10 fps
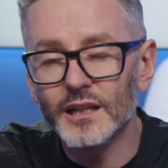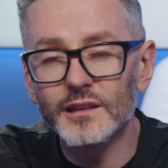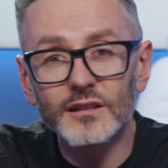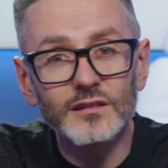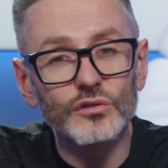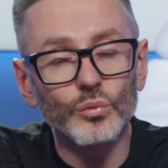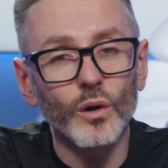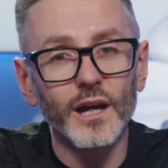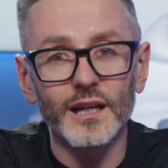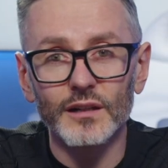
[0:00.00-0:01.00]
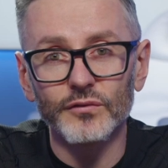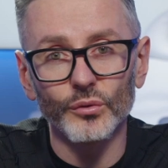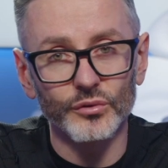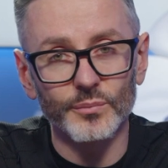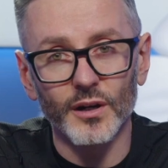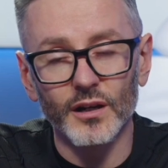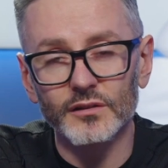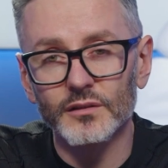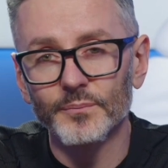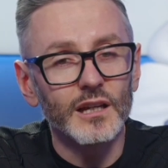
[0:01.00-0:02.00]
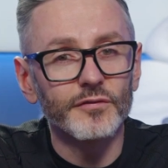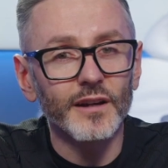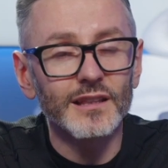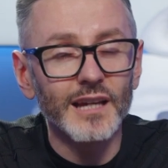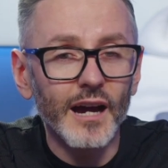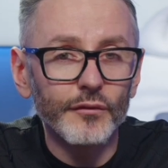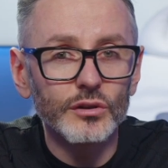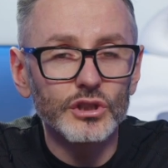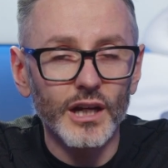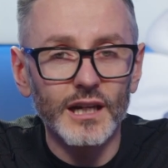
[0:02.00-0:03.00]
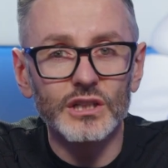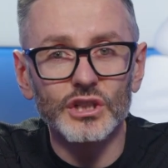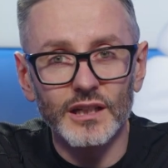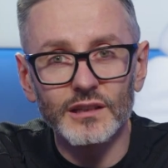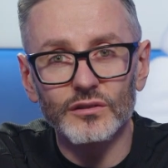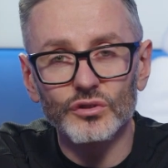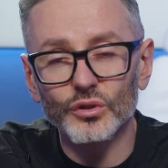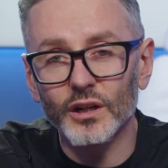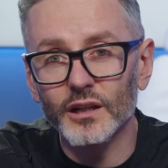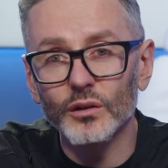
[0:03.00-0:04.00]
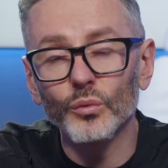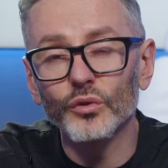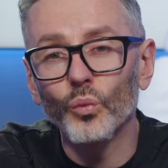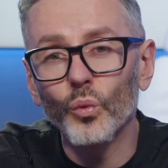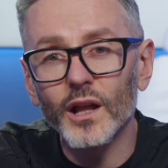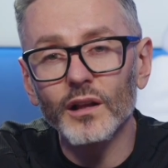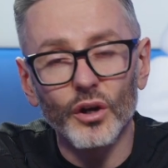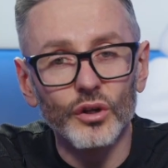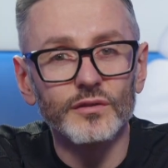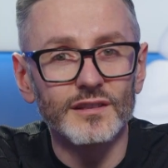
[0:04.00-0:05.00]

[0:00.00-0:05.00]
And this is where it falls apart. In fact, the average age in this trial was well over